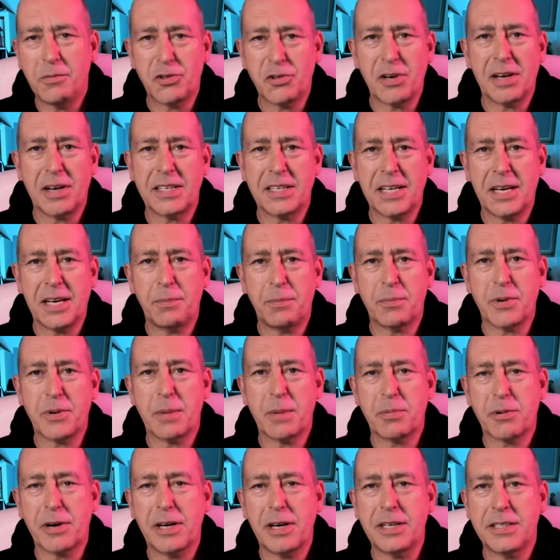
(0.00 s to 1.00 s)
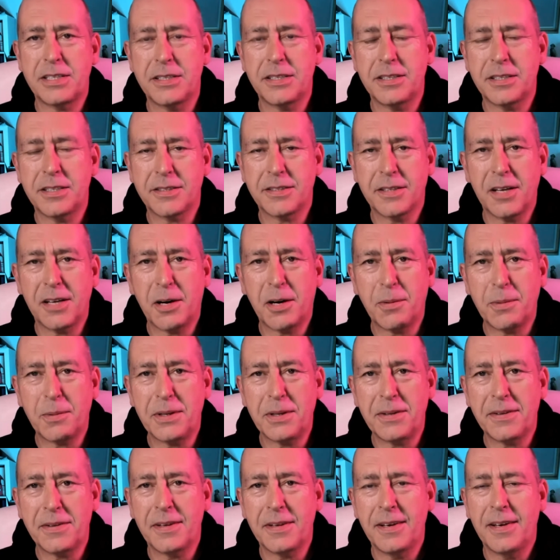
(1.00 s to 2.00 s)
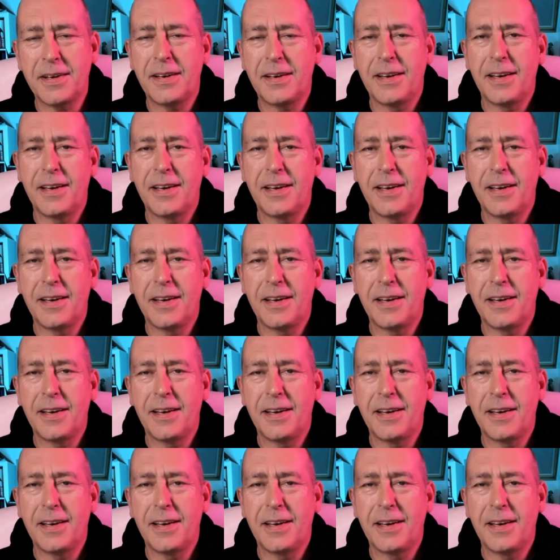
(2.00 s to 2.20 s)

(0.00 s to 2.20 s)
track day preparation to start with.